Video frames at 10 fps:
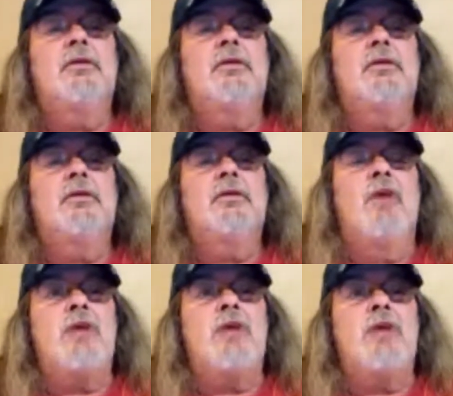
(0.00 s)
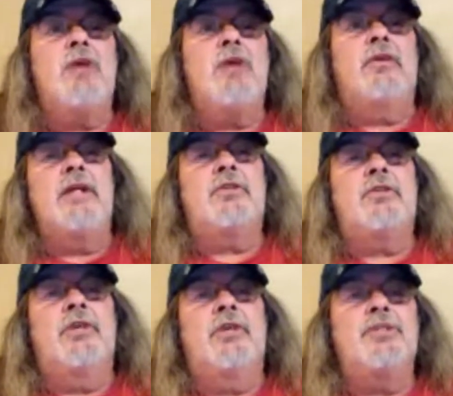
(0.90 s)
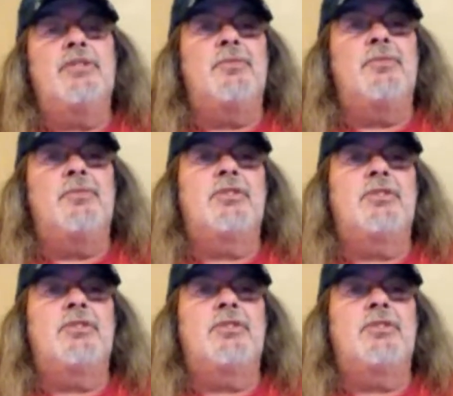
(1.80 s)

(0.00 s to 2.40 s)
Hope you had a great Christmas and a great New